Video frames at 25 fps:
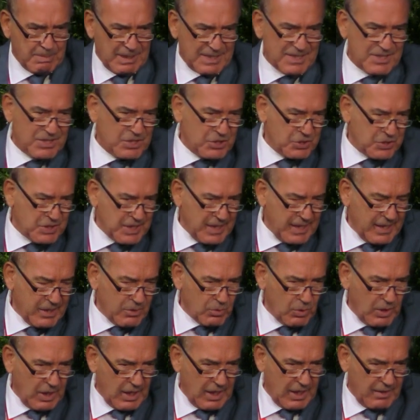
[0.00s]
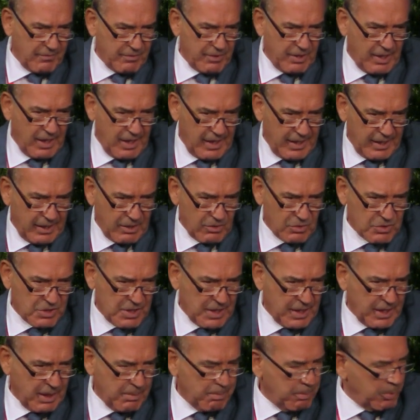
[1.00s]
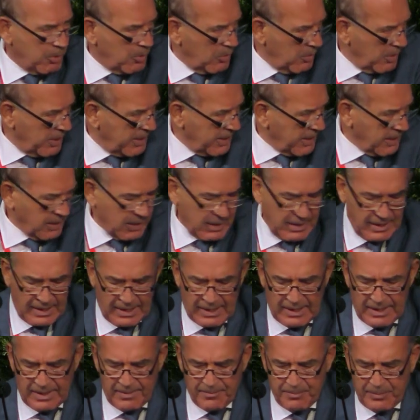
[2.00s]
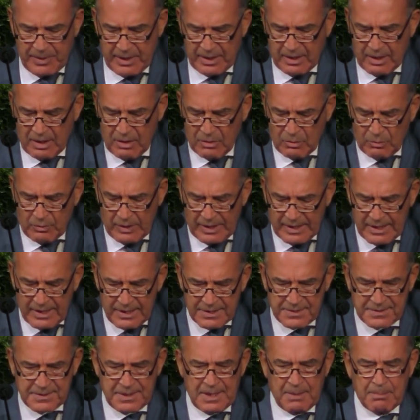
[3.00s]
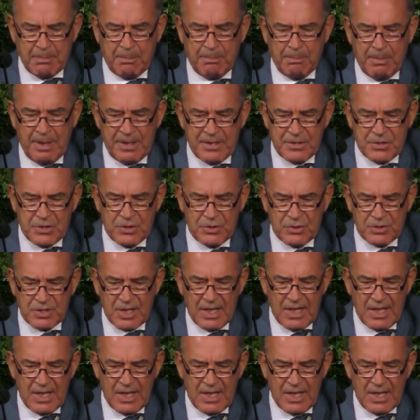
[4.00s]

But today we have the high cross-link poly, and already Seb mentioned,